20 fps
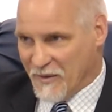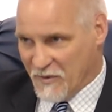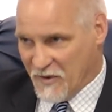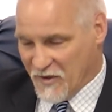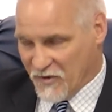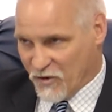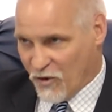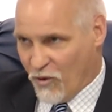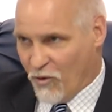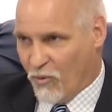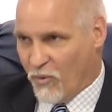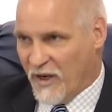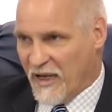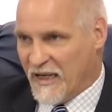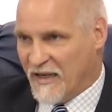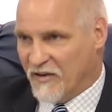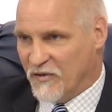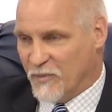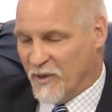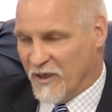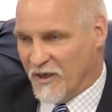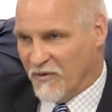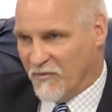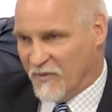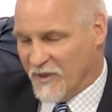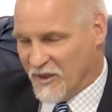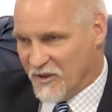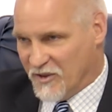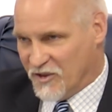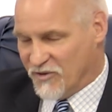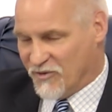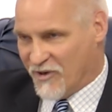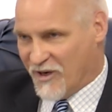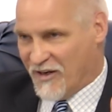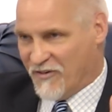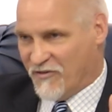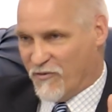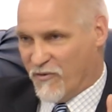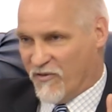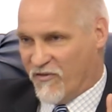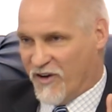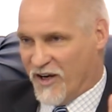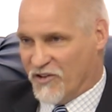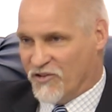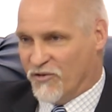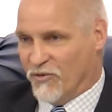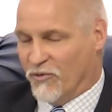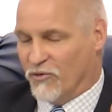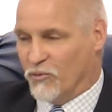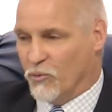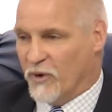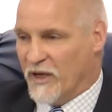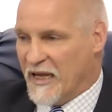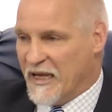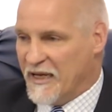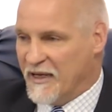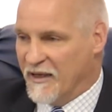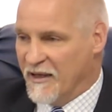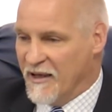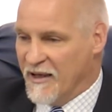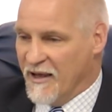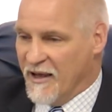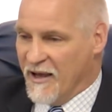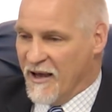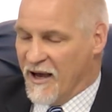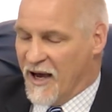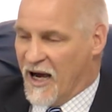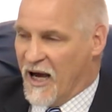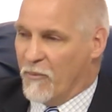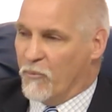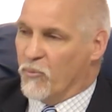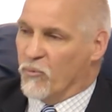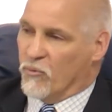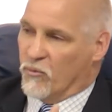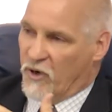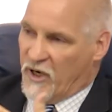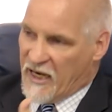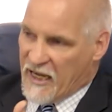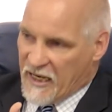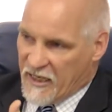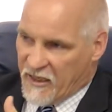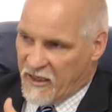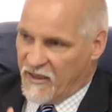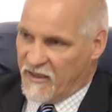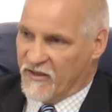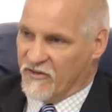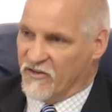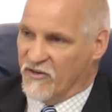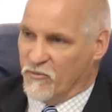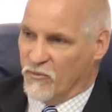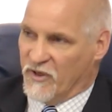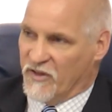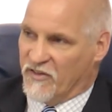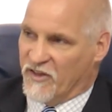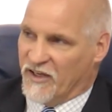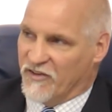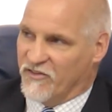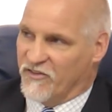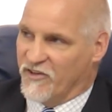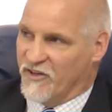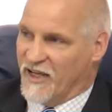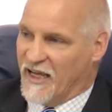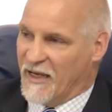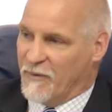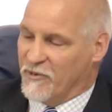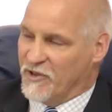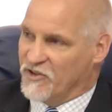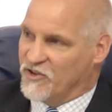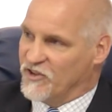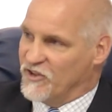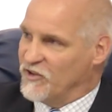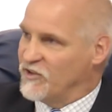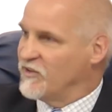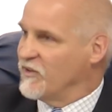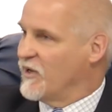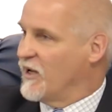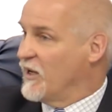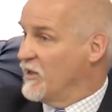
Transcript: This whole week has been Administrative Professionals Week. Renetta isn't with us today, but she's